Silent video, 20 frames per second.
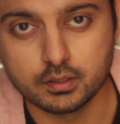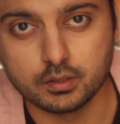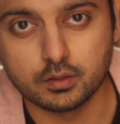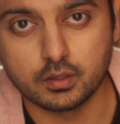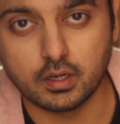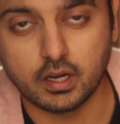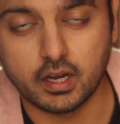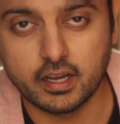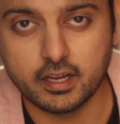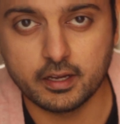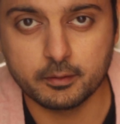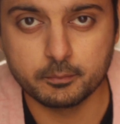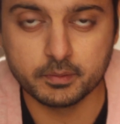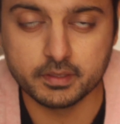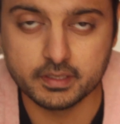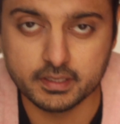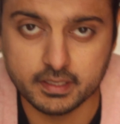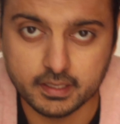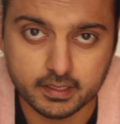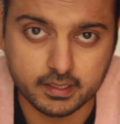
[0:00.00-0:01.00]
So I have
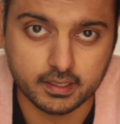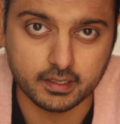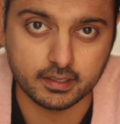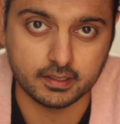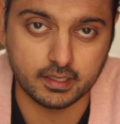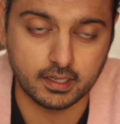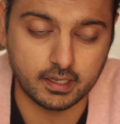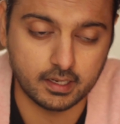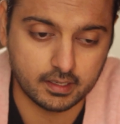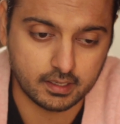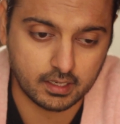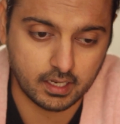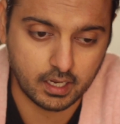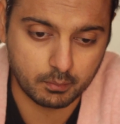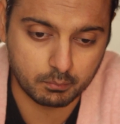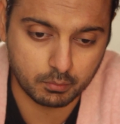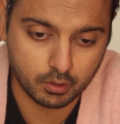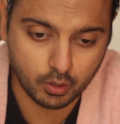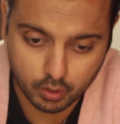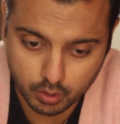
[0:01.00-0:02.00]
been thinking that
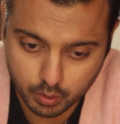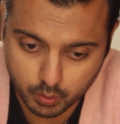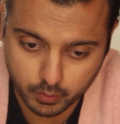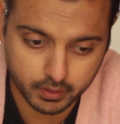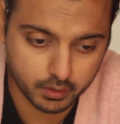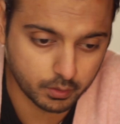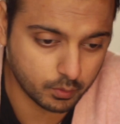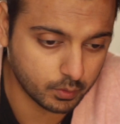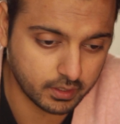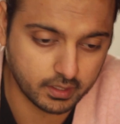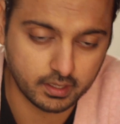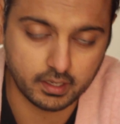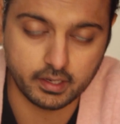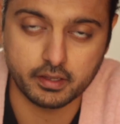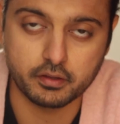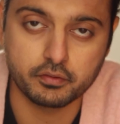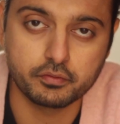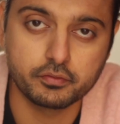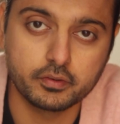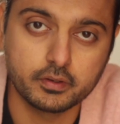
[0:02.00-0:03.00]
I'm not doing good in
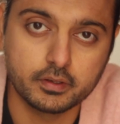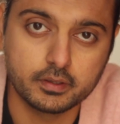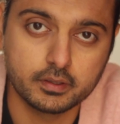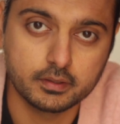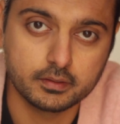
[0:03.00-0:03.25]
life.